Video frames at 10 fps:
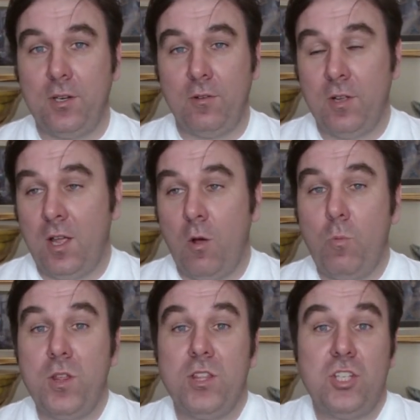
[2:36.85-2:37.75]
you know,
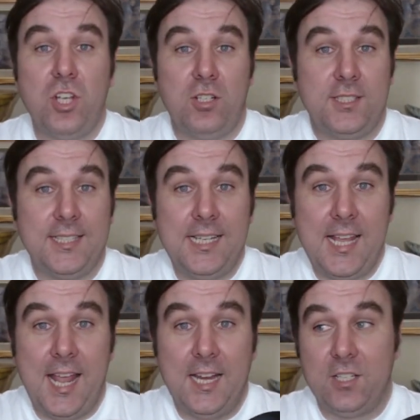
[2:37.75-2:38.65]
with just the
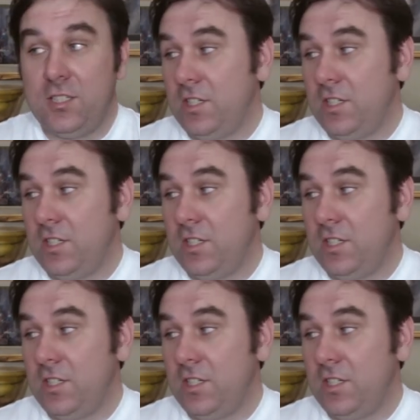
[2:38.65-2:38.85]
kit.